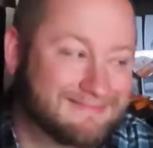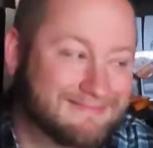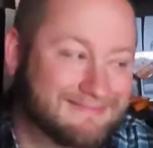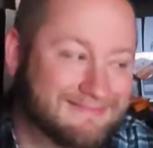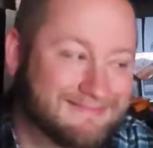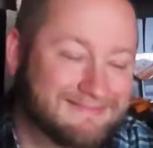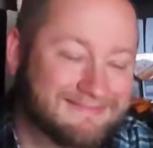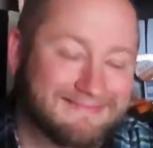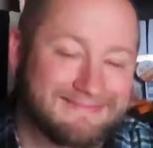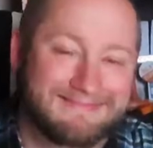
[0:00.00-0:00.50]

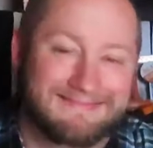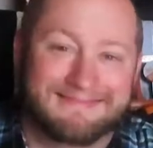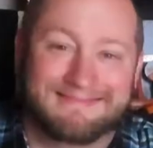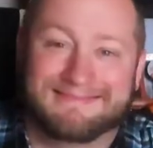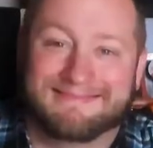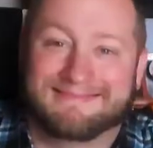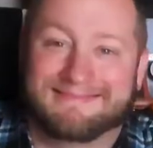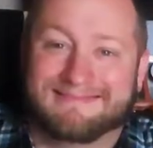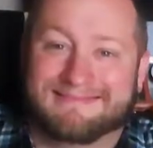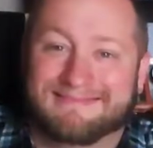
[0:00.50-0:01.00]

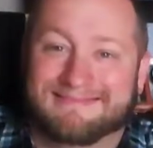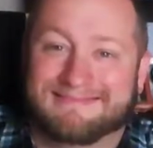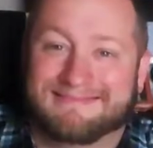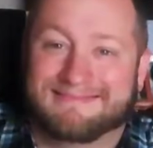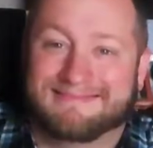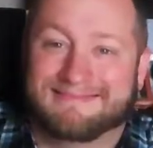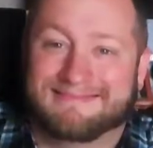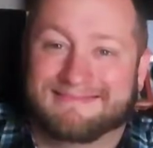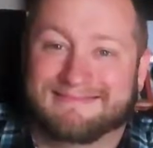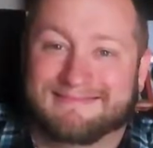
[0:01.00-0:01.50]

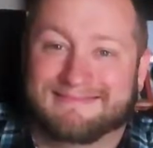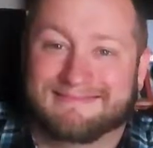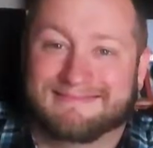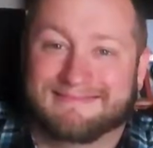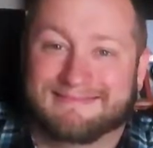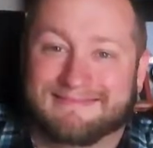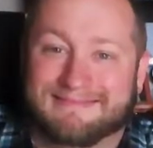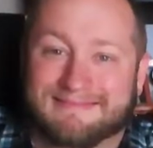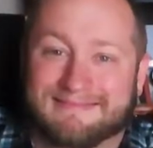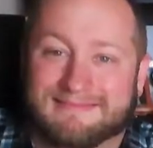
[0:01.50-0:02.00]

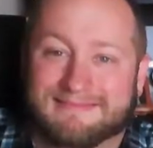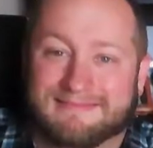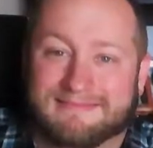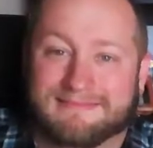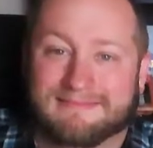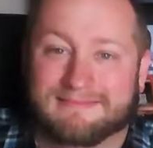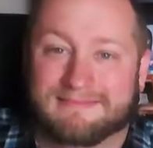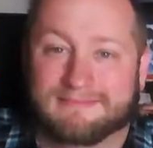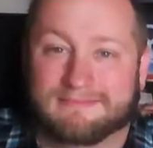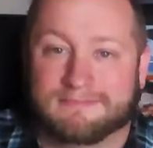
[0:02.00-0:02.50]

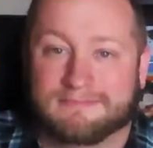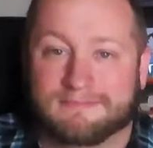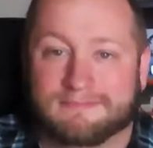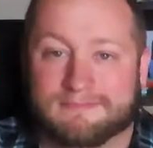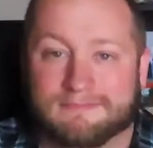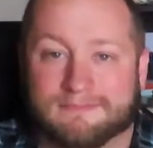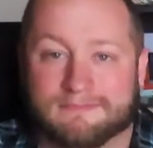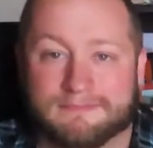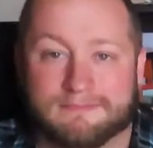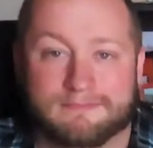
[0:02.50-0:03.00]

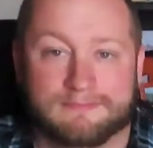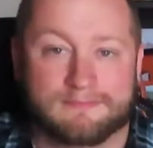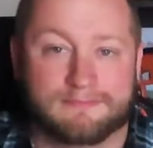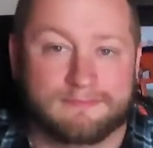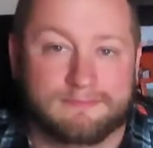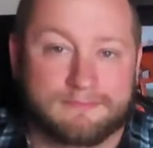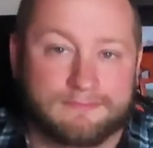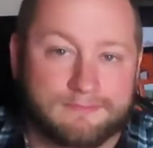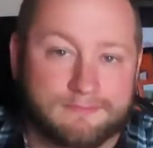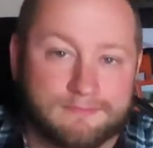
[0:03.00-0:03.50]

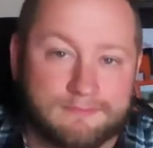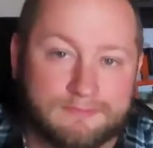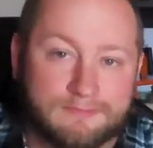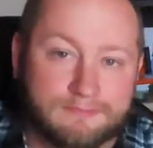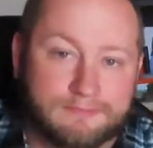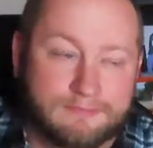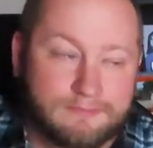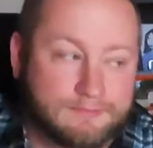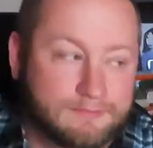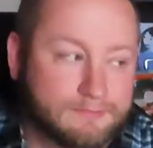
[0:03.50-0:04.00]

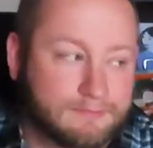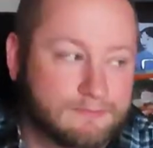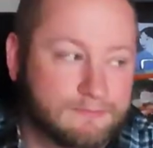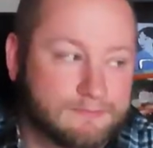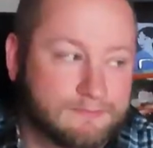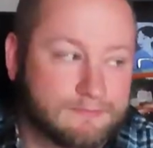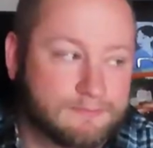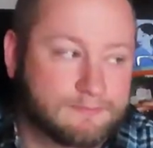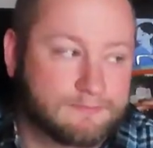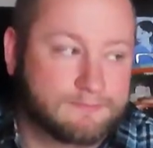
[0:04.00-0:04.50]

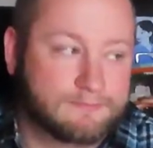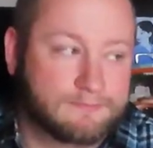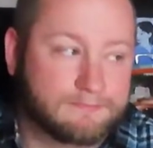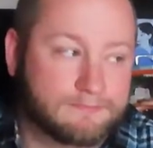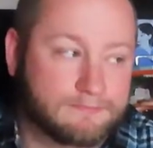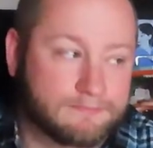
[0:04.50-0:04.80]
(silent)